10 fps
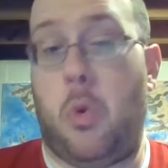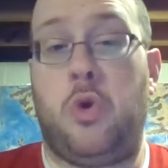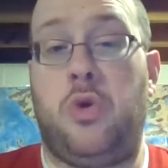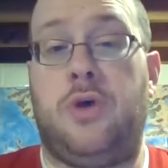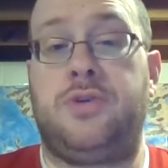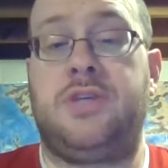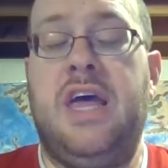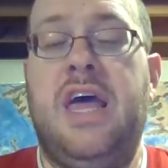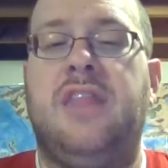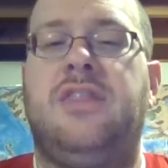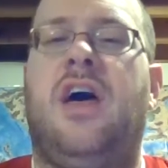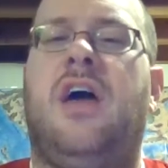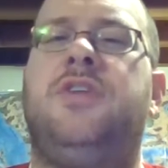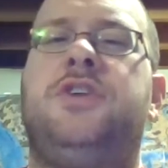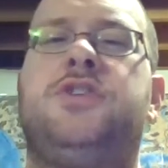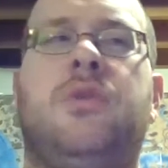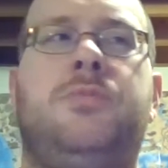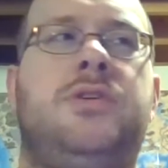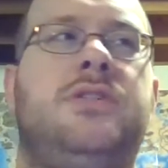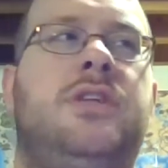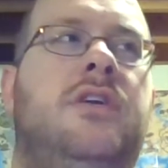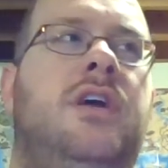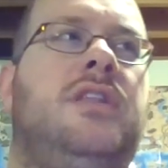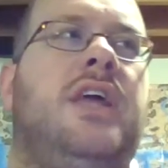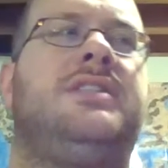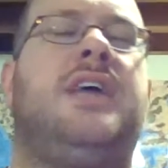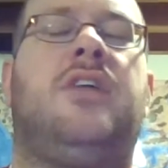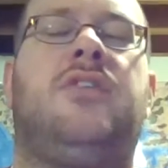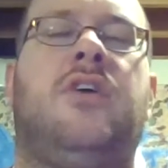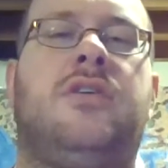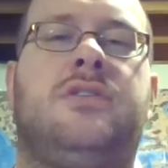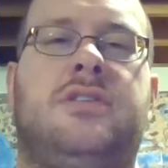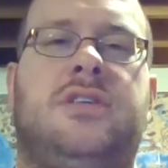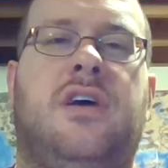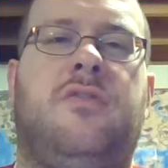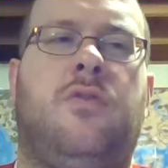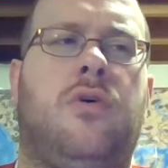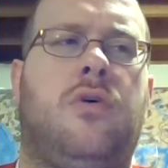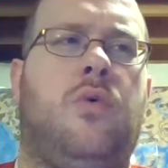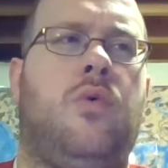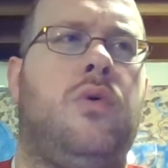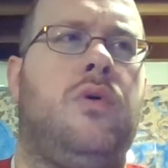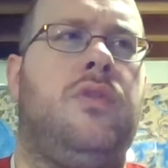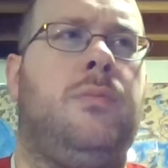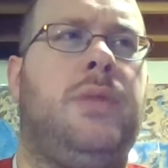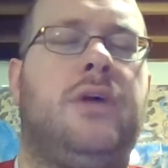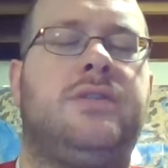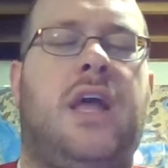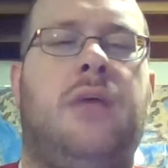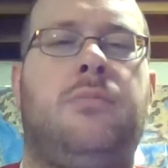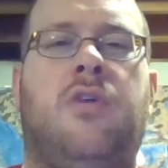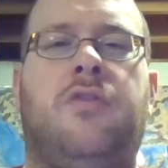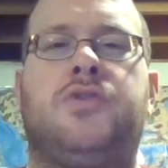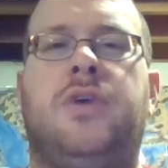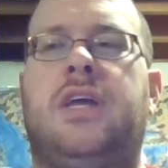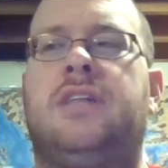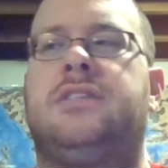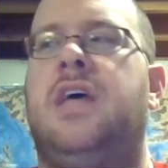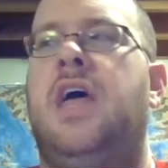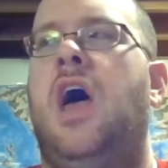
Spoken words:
Who knows? The descriptions that are in like Xanathar's and stuff, or the player's handbook for trinkets,